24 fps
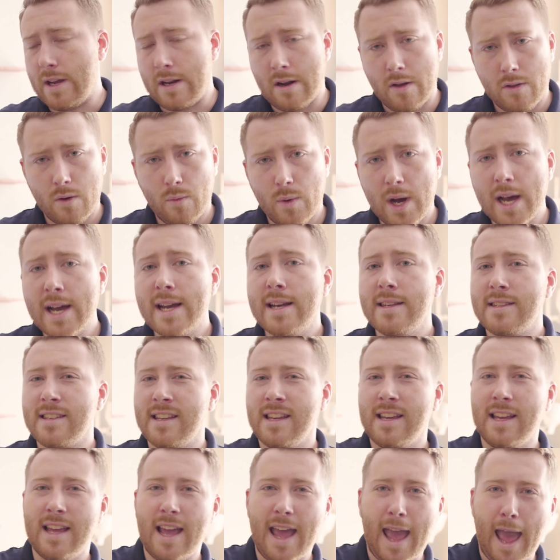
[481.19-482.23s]
and otherwise,
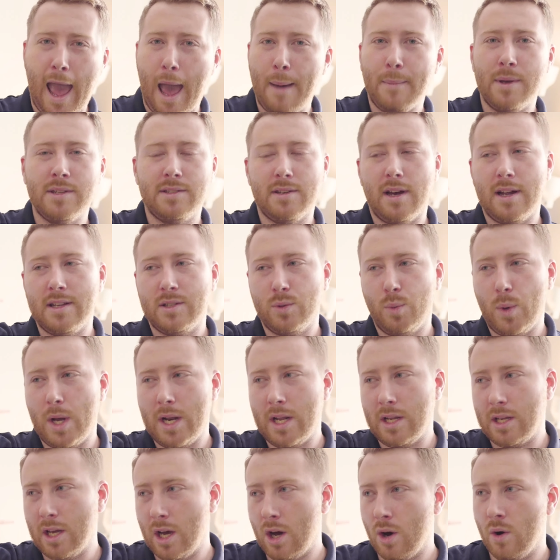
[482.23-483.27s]
Amazon is the way
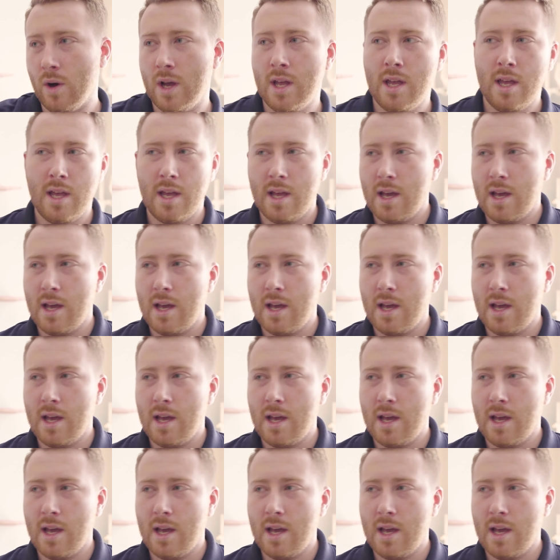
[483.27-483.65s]
to go.